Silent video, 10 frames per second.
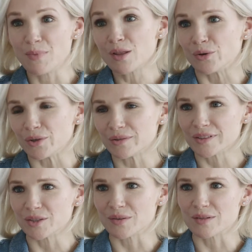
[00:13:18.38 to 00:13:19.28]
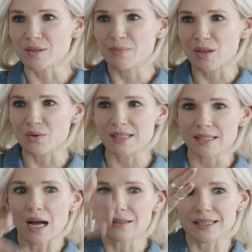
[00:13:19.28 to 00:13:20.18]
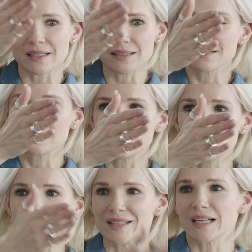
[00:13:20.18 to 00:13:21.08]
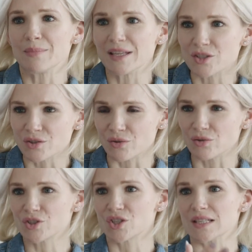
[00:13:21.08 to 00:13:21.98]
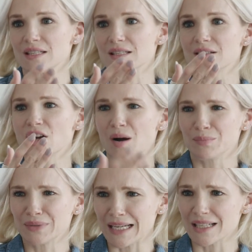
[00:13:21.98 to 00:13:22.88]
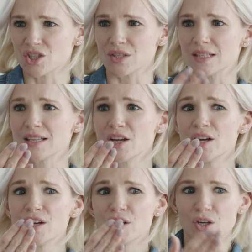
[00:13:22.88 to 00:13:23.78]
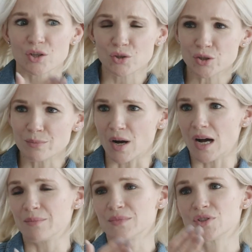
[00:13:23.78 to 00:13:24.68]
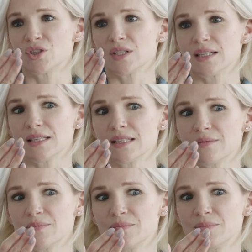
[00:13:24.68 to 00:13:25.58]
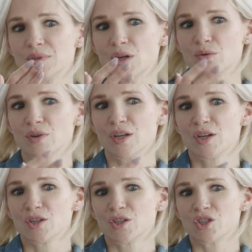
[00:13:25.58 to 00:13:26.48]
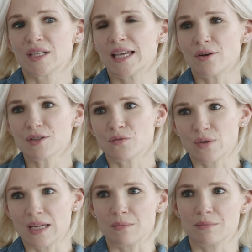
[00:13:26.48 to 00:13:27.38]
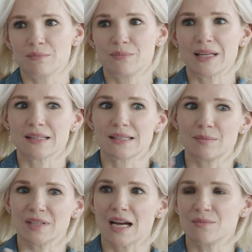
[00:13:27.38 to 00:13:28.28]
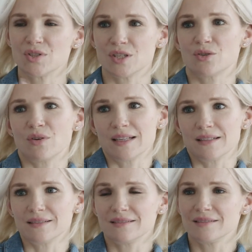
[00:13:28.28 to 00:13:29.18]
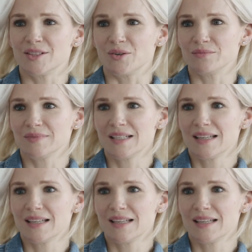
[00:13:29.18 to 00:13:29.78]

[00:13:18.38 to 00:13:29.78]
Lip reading: mother, you know, the mother is not like one-dimensional. She's complex. She's a good mom. She's, you know, she cares for him. At the same time, she's trying to, you know,